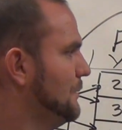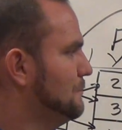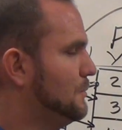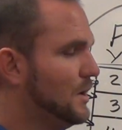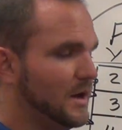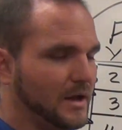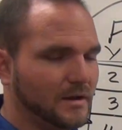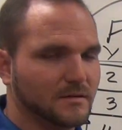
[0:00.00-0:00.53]

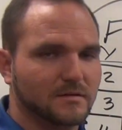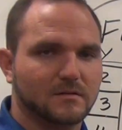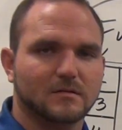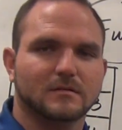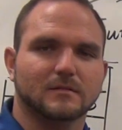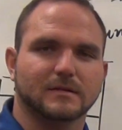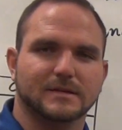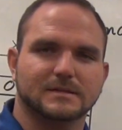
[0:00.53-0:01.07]
But
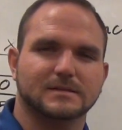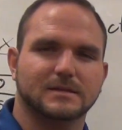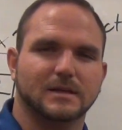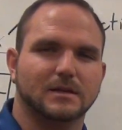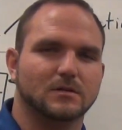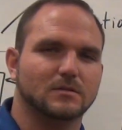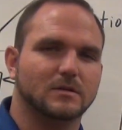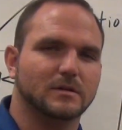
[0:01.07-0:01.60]
let's
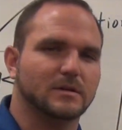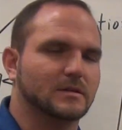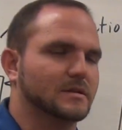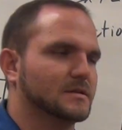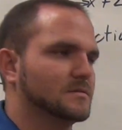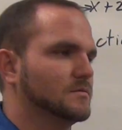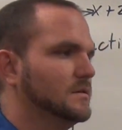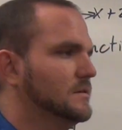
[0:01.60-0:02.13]
take a look at
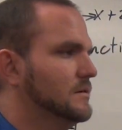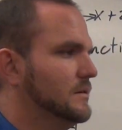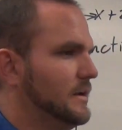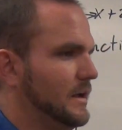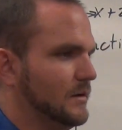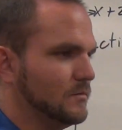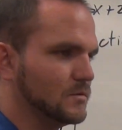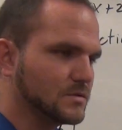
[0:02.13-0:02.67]
this one
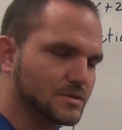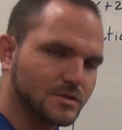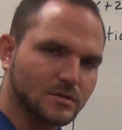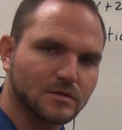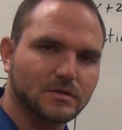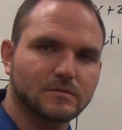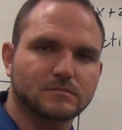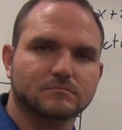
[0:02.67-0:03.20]
and we'll show
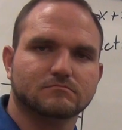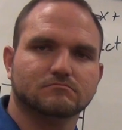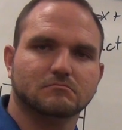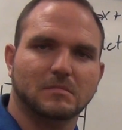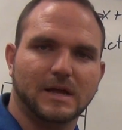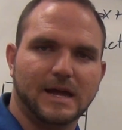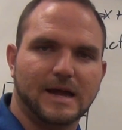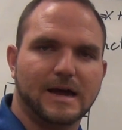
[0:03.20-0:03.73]
you
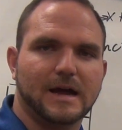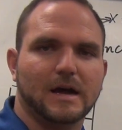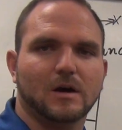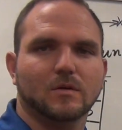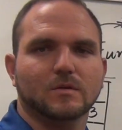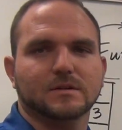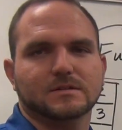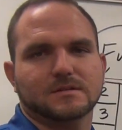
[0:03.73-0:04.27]

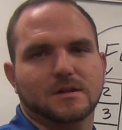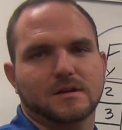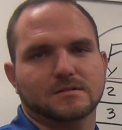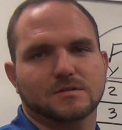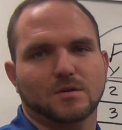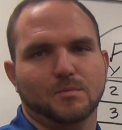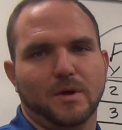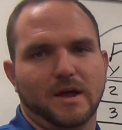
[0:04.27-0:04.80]
how it's not
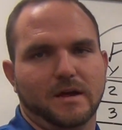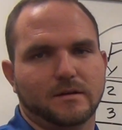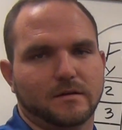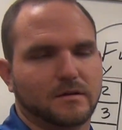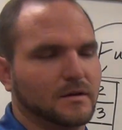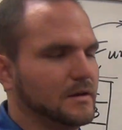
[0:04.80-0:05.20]
so bad